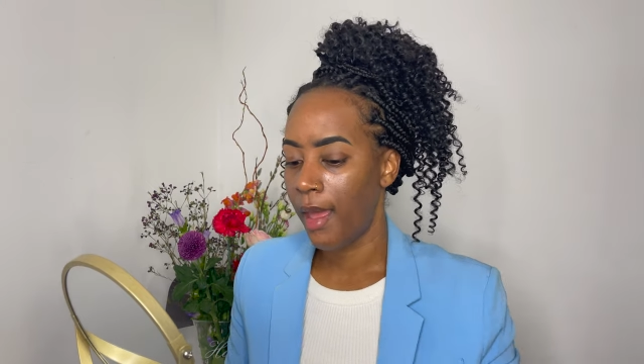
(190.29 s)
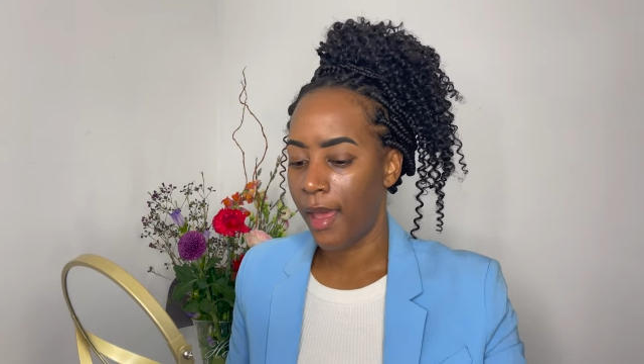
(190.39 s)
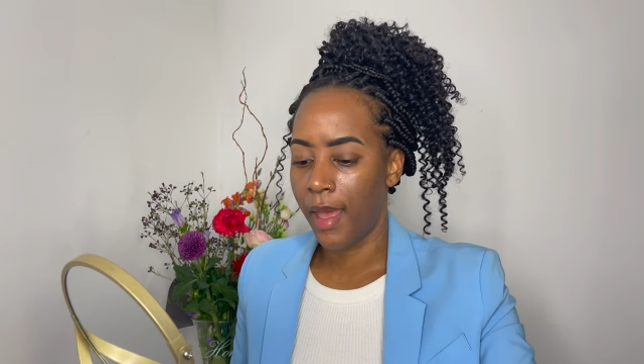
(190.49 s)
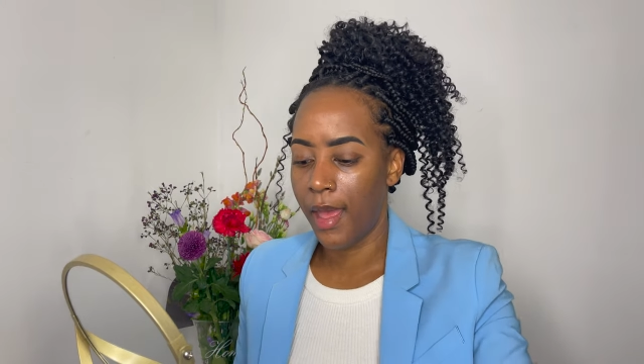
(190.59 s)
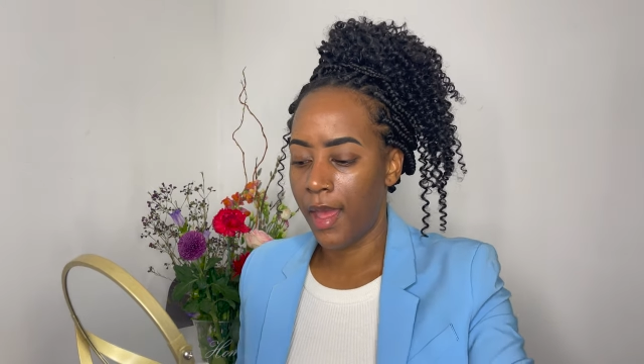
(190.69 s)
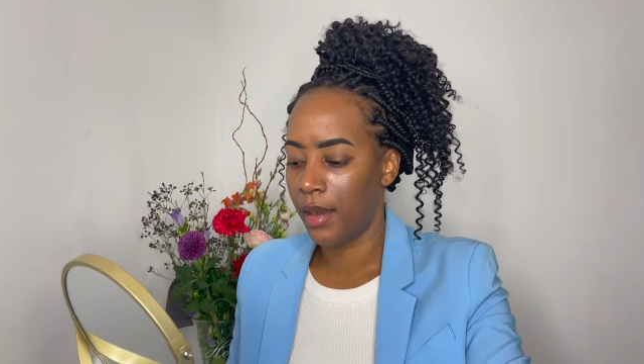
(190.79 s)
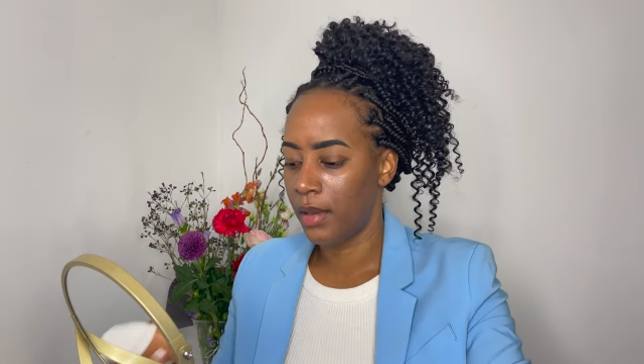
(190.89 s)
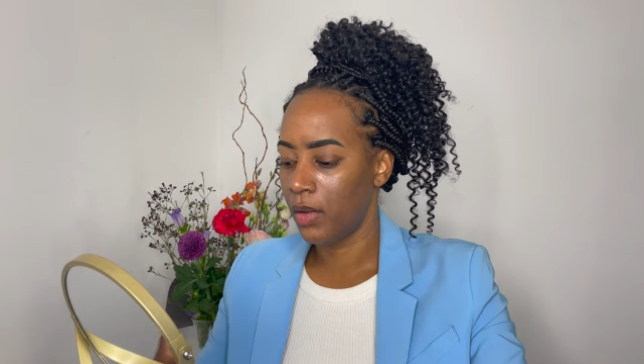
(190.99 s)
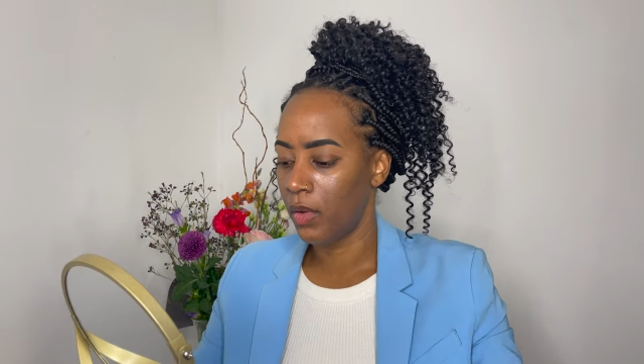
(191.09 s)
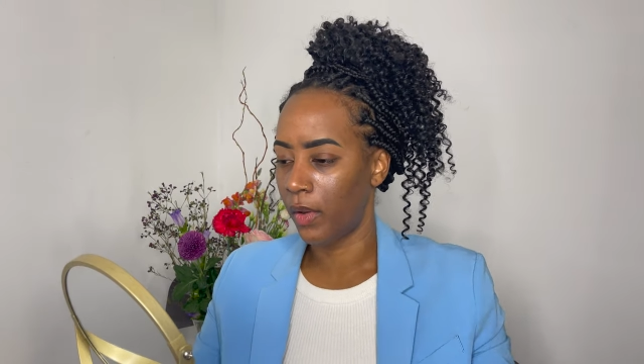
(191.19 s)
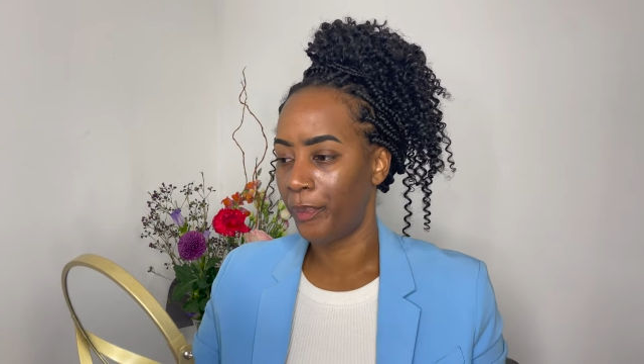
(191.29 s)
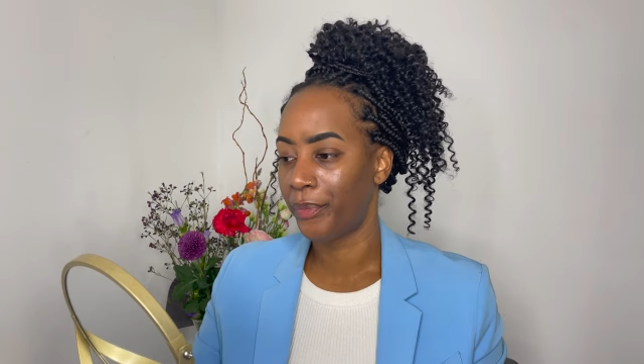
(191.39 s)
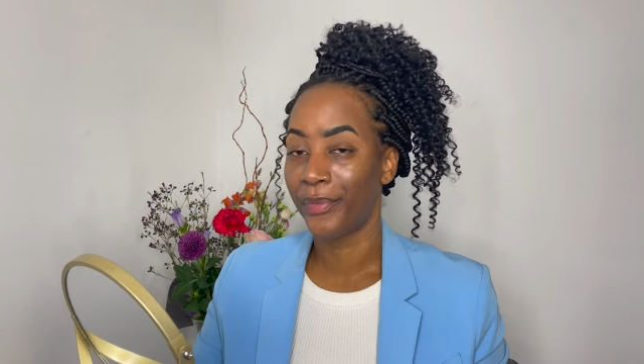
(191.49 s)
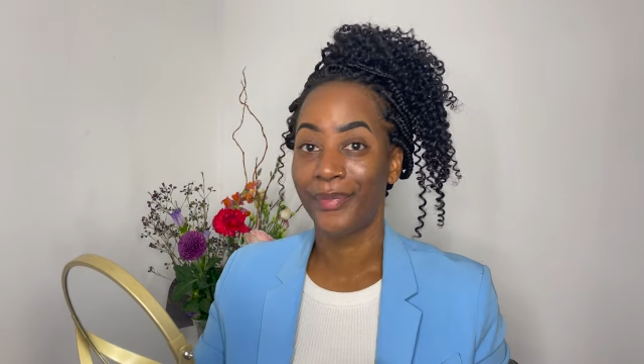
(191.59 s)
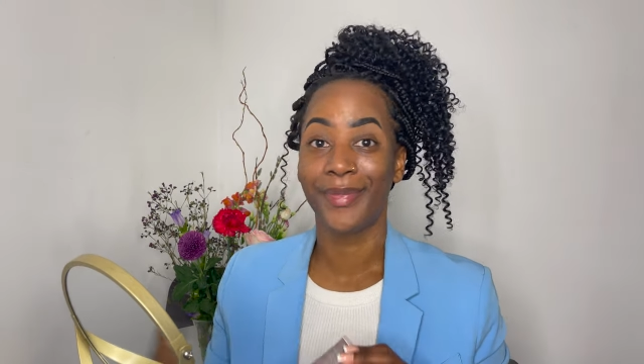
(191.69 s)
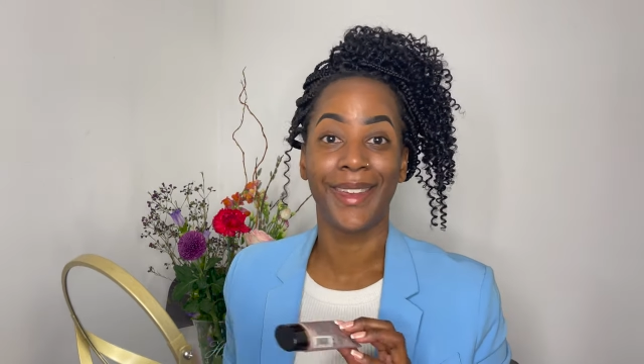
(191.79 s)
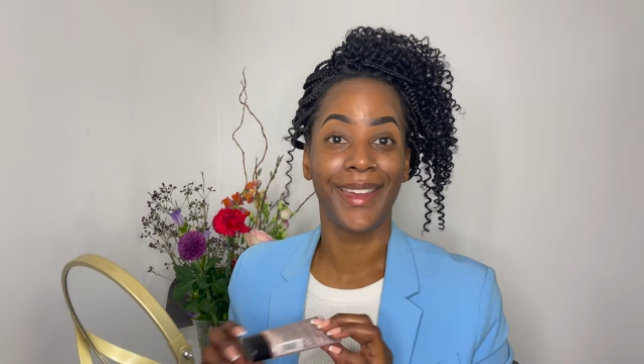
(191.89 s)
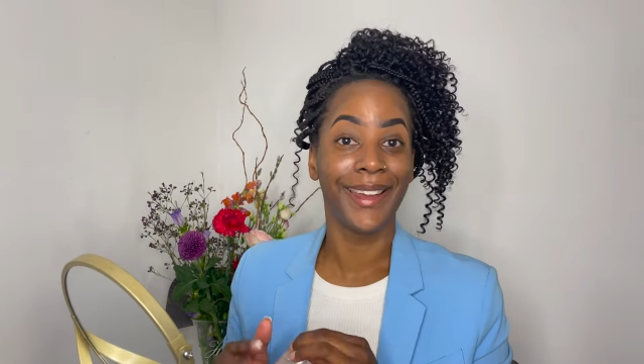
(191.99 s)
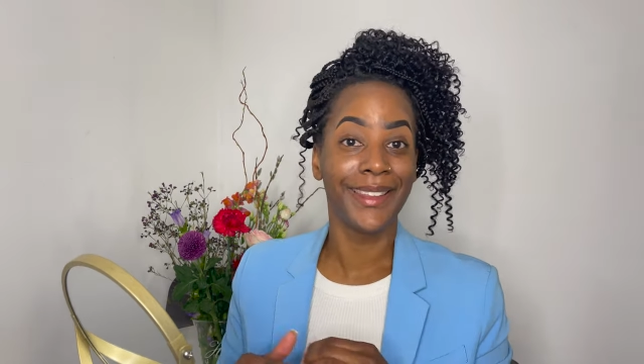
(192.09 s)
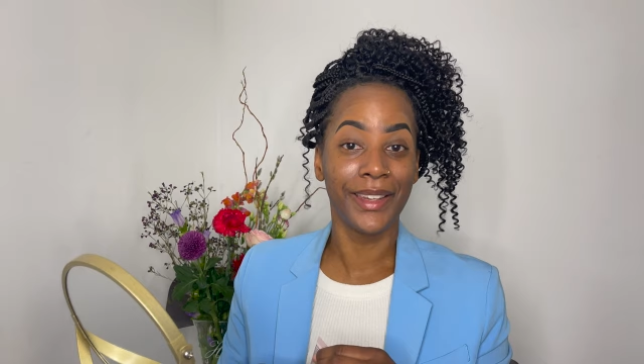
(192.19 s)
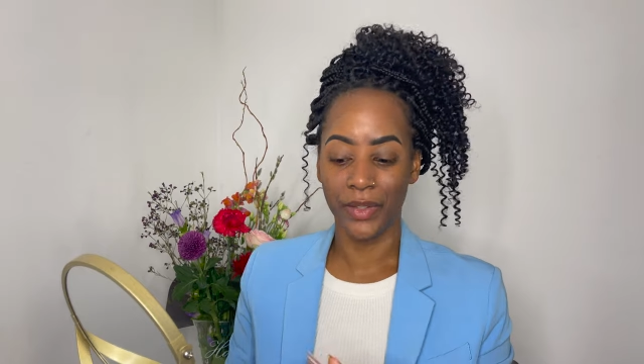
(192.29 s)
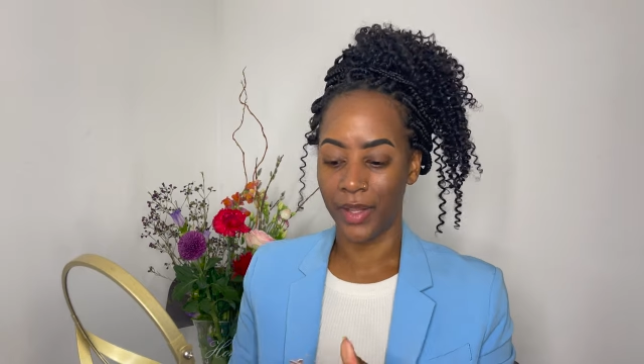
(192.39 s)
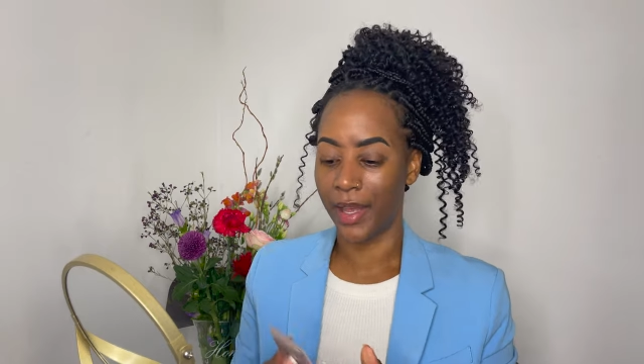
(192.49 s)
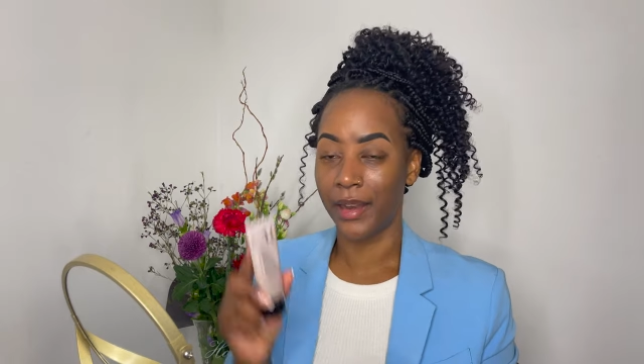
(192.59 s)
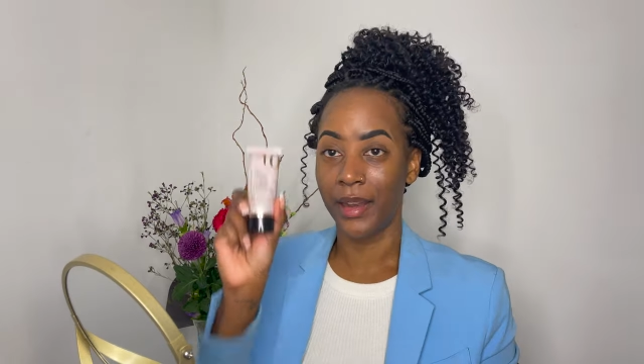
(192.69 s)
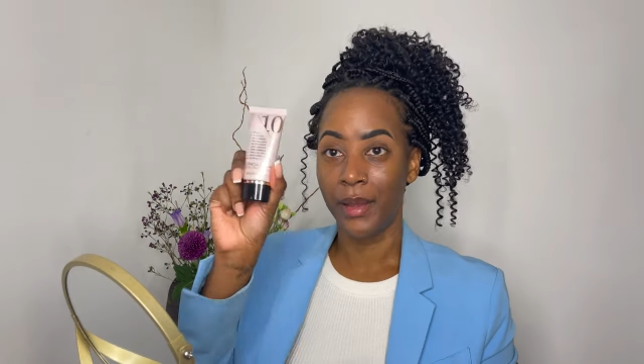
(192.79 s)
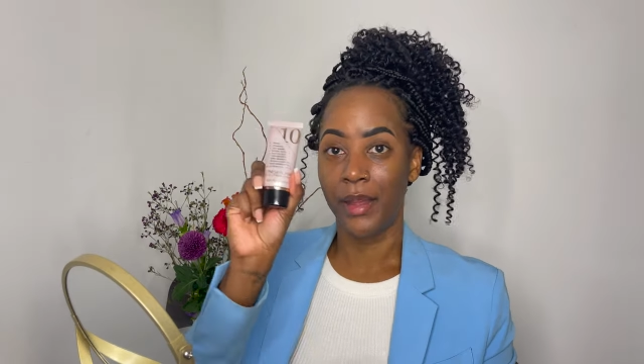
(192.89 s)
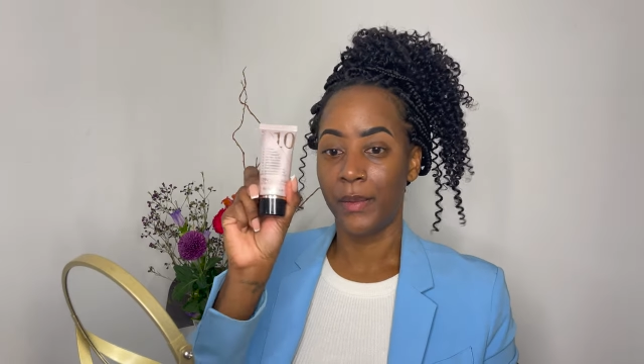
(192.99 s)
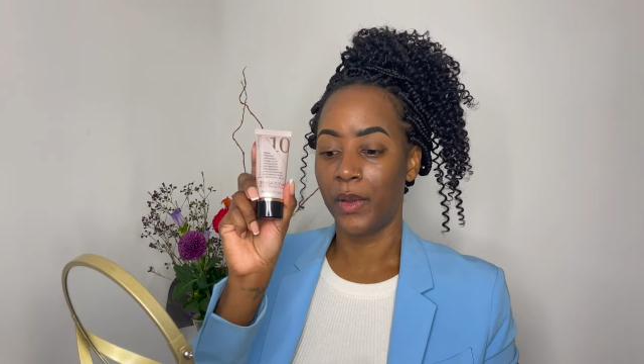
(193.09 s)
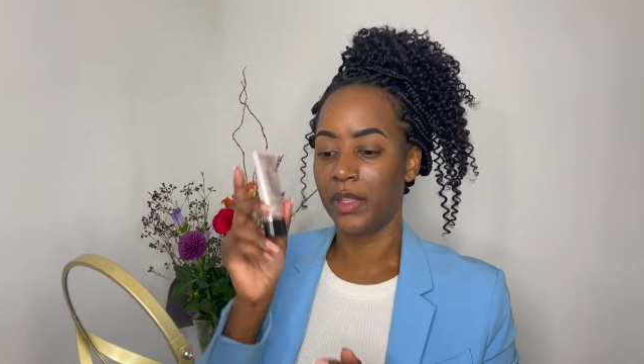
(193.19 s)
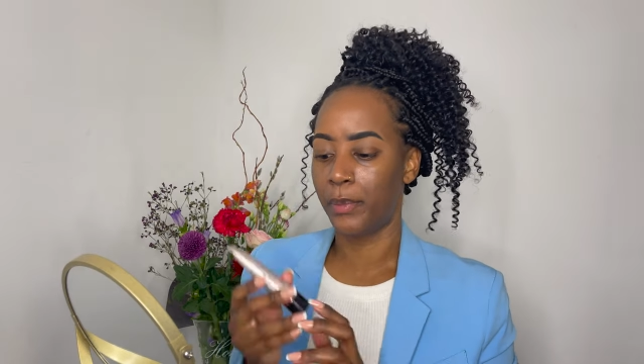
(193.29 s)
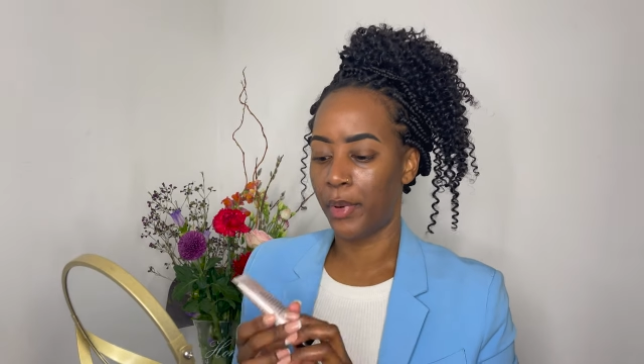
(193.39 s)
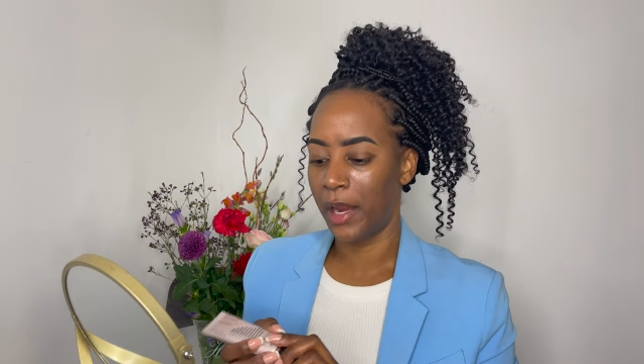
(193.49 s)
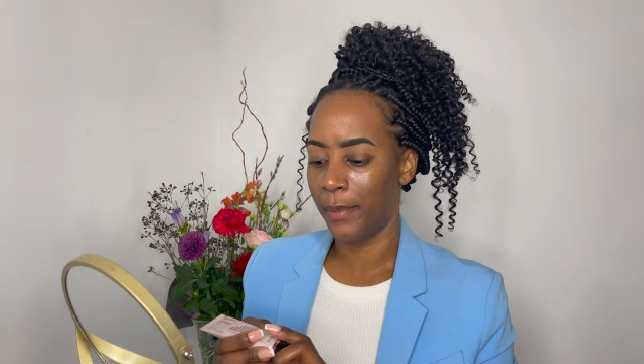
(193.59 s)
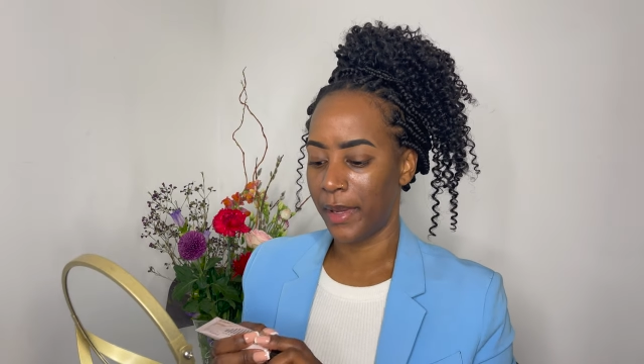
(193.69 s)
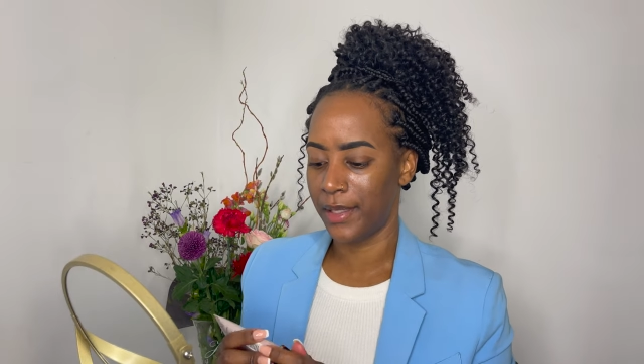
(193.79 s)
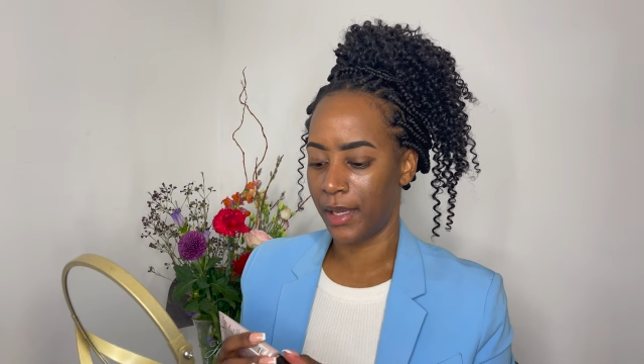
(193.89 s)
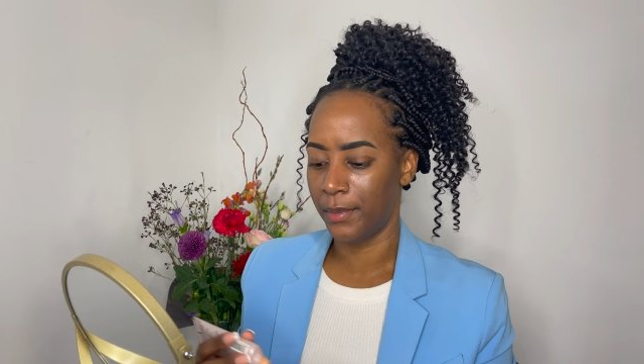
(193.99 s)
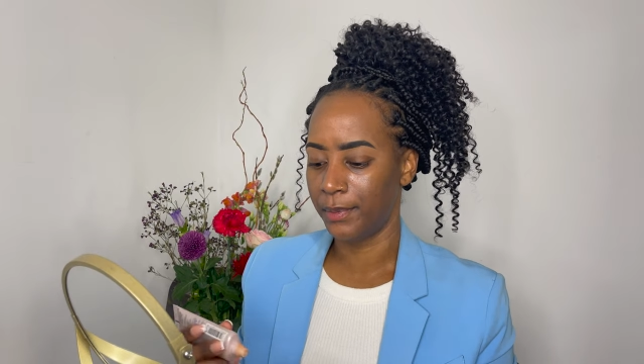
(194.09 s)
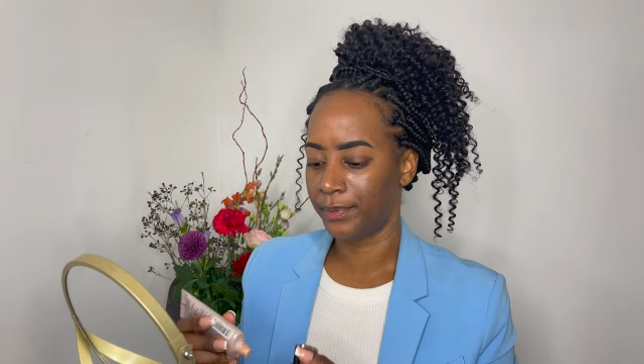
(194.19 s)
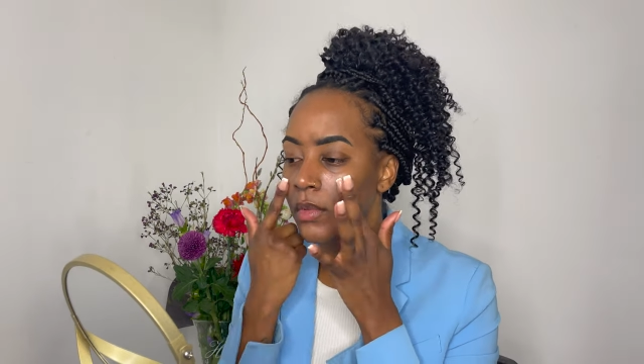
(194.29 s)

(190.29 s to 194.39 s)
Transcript: And oh, I didn't do that. I'm going to prime my skin.